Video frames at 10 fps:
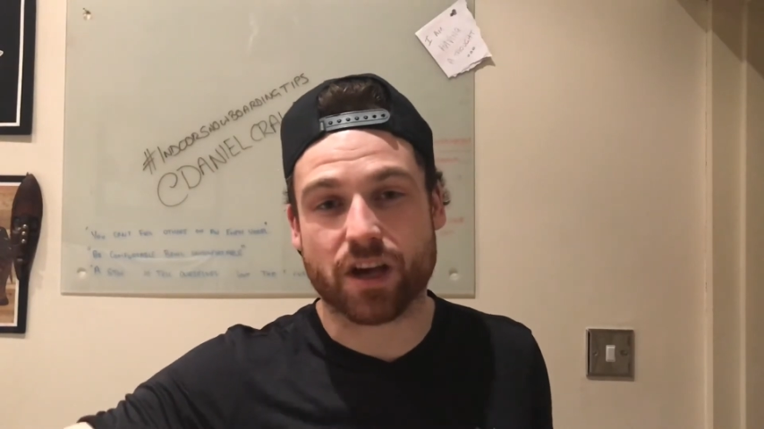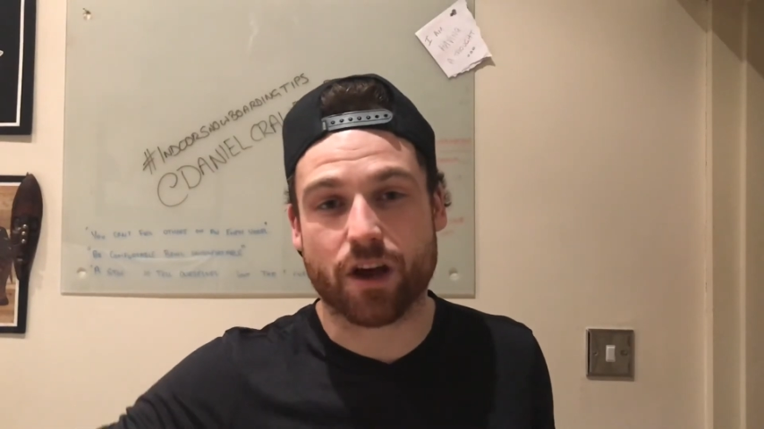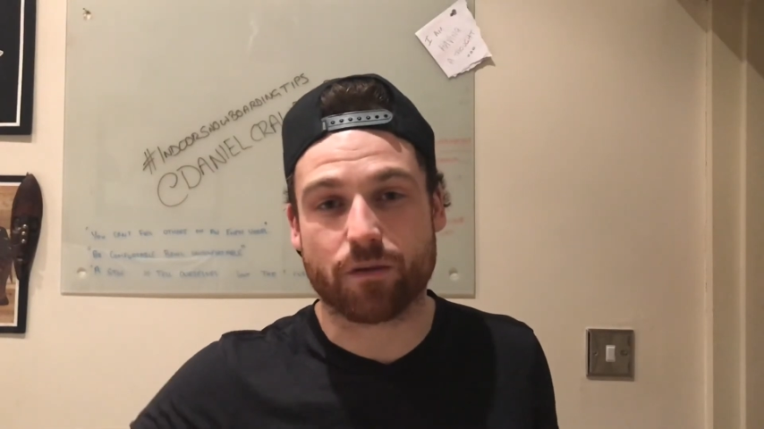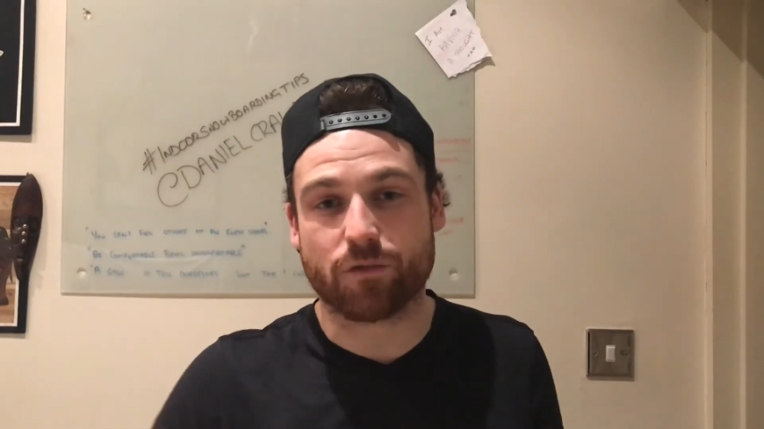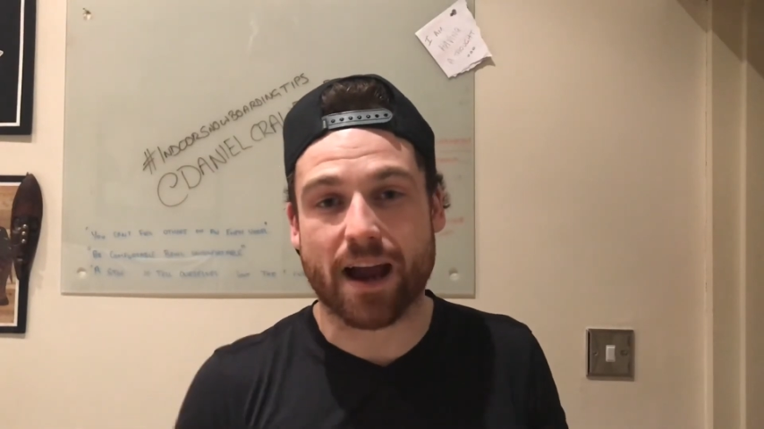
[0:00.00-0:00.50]

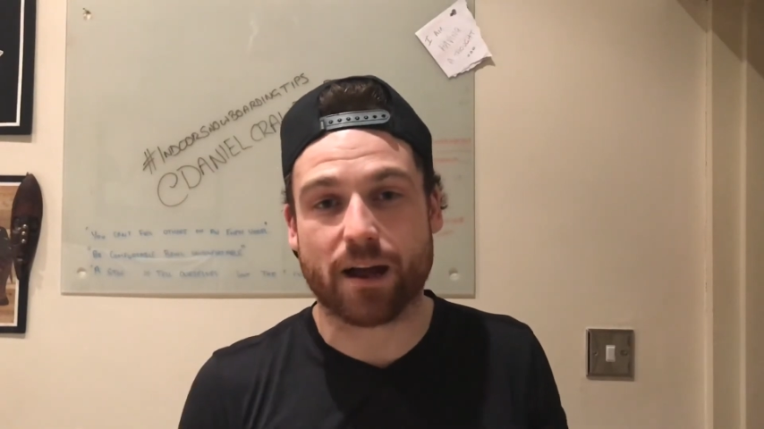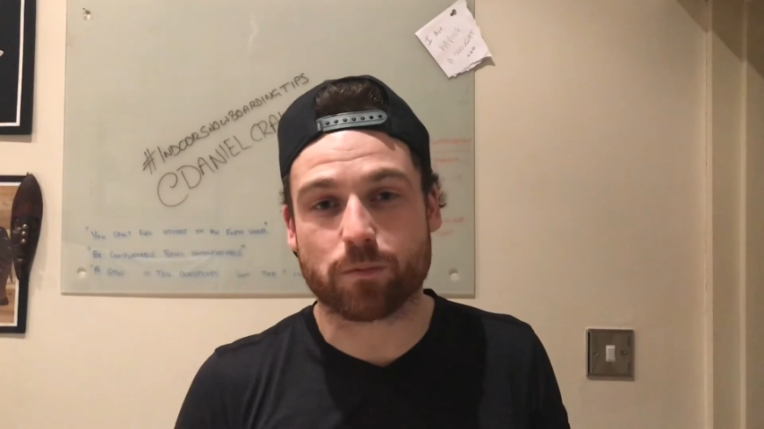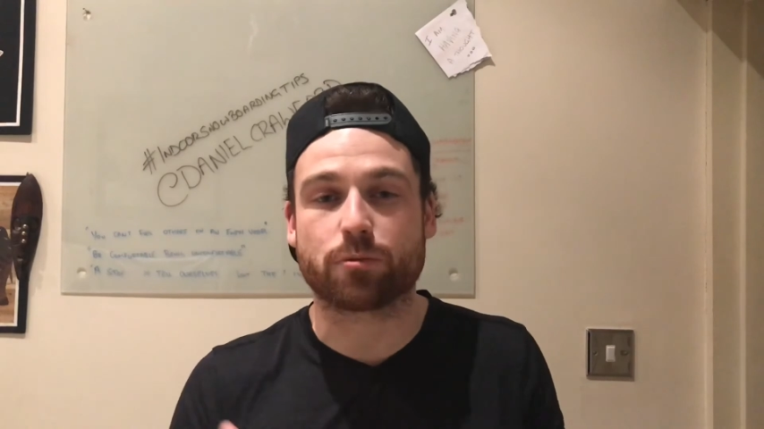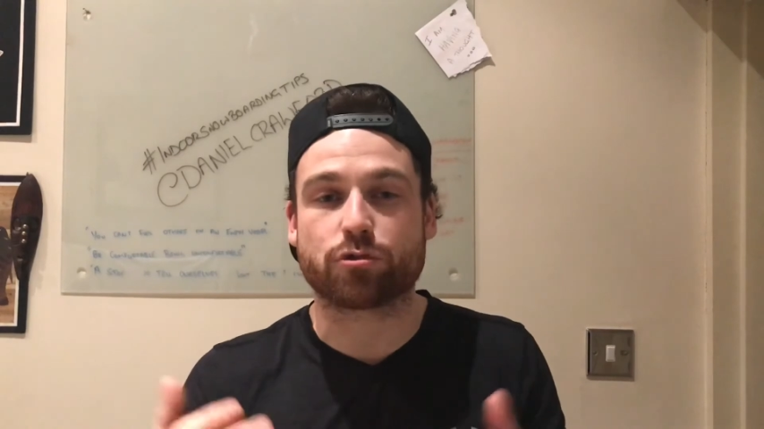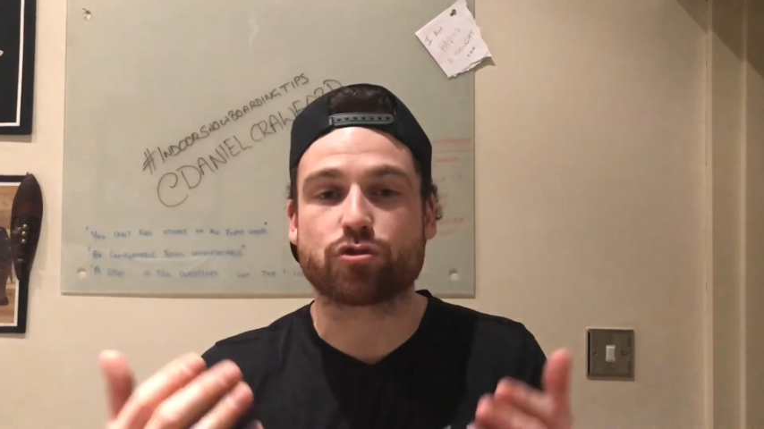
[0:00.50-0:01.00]
turn
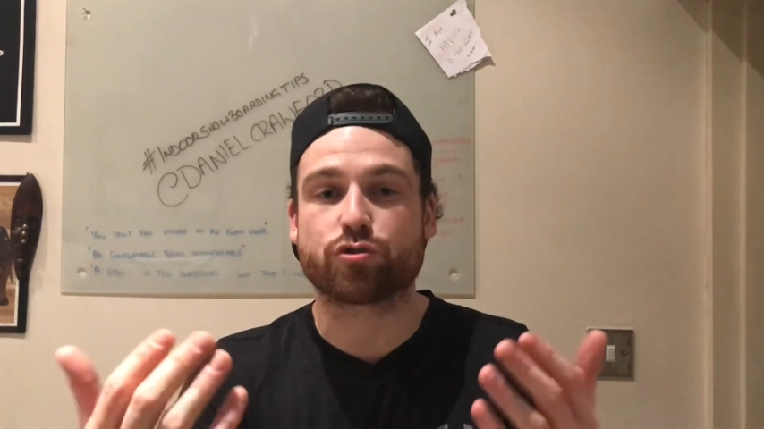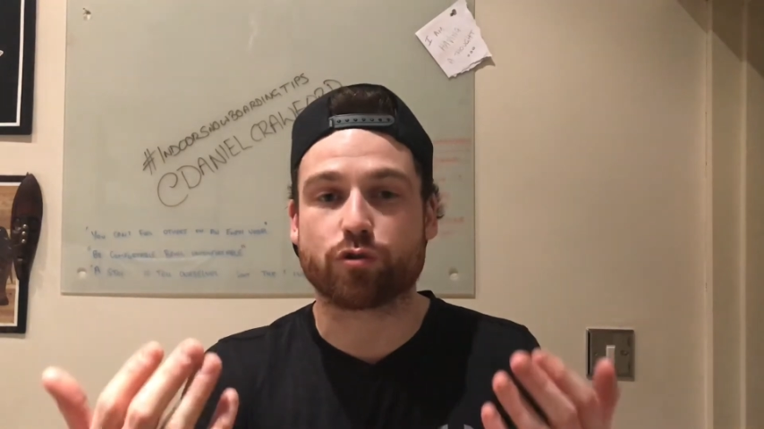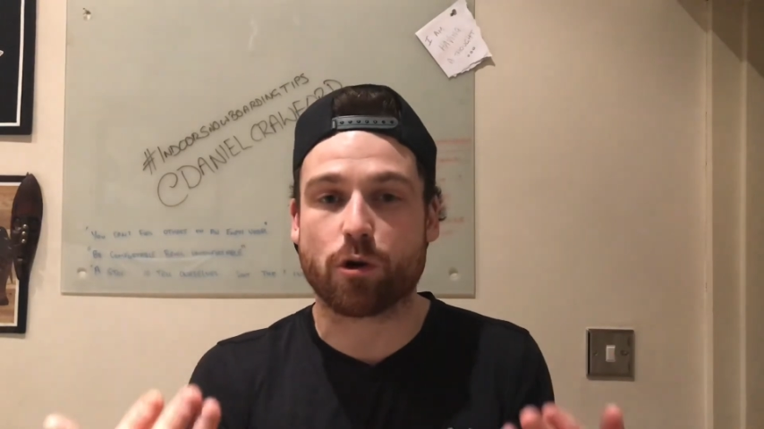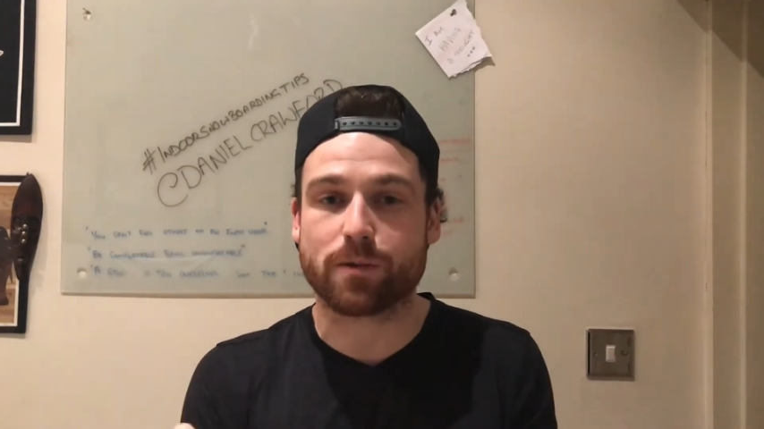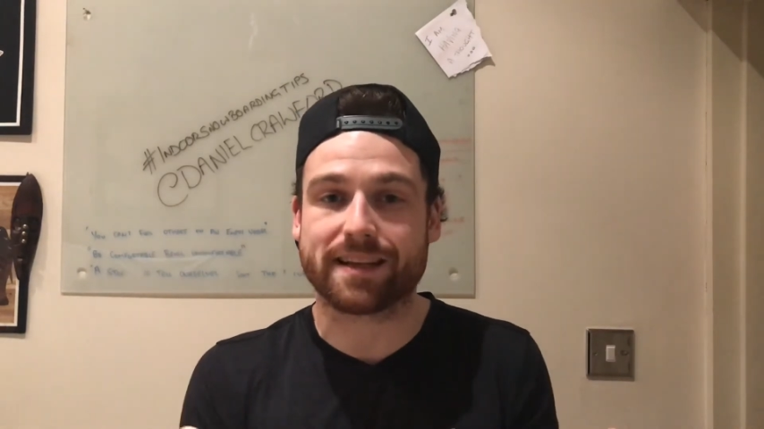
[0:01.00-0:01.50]
round and
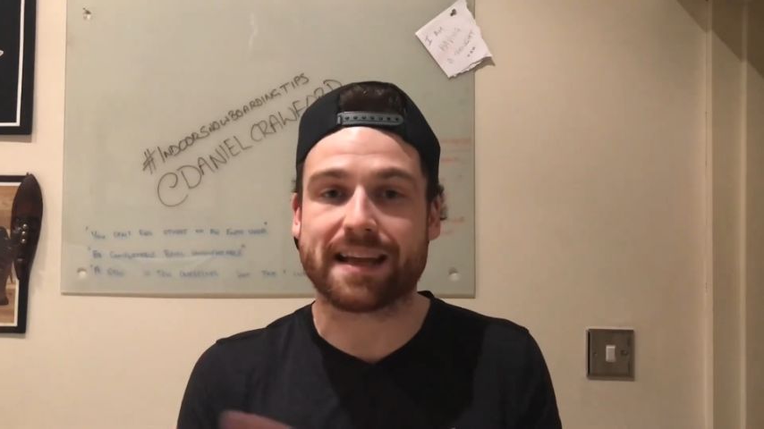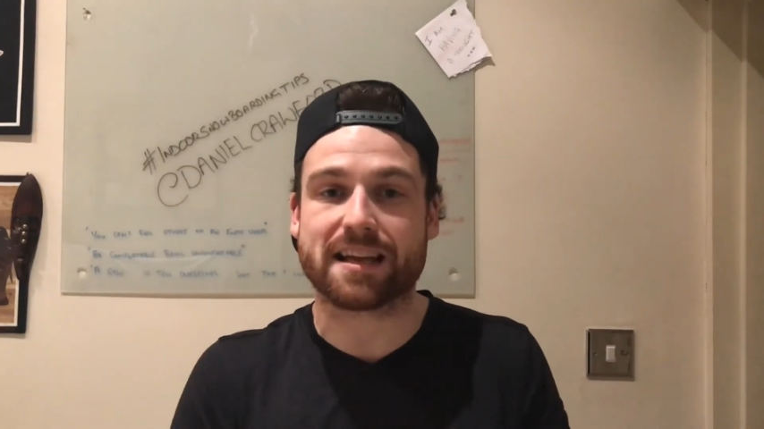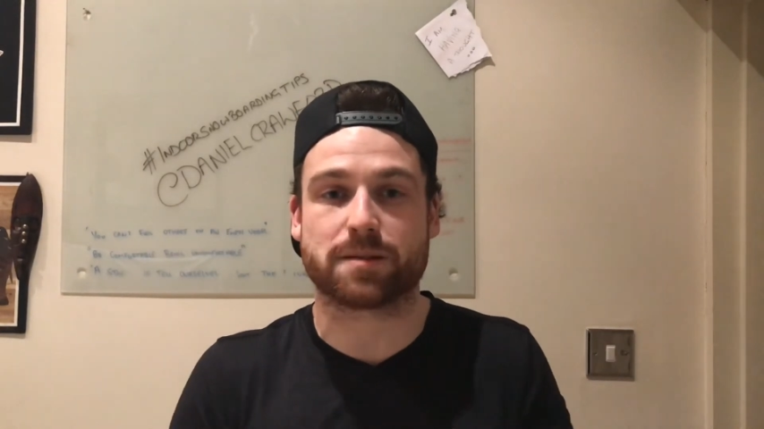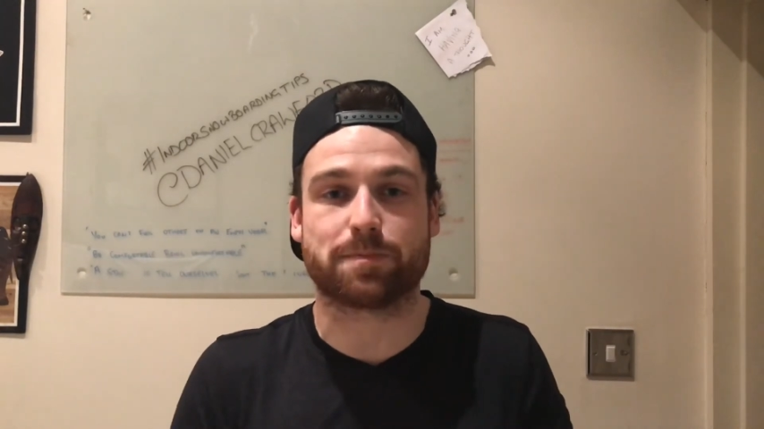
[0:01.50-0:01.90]
controlling that